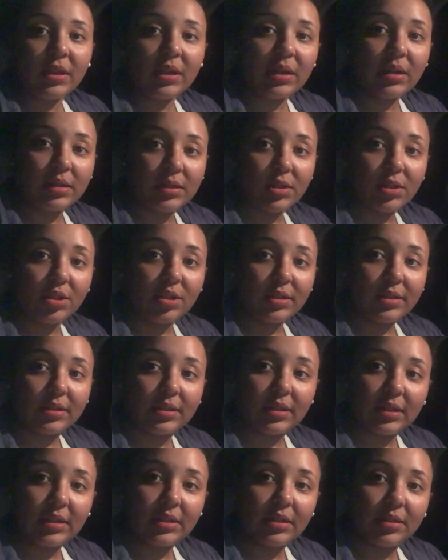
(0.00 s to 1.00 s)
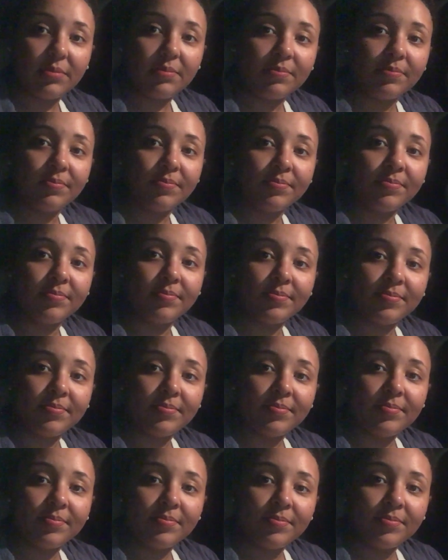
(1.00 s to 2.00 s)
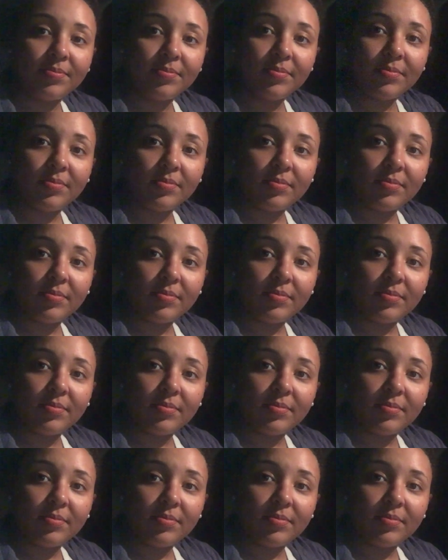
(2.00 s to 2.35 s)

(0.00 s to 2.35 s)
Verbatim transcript: It's hunting season. Just this evening.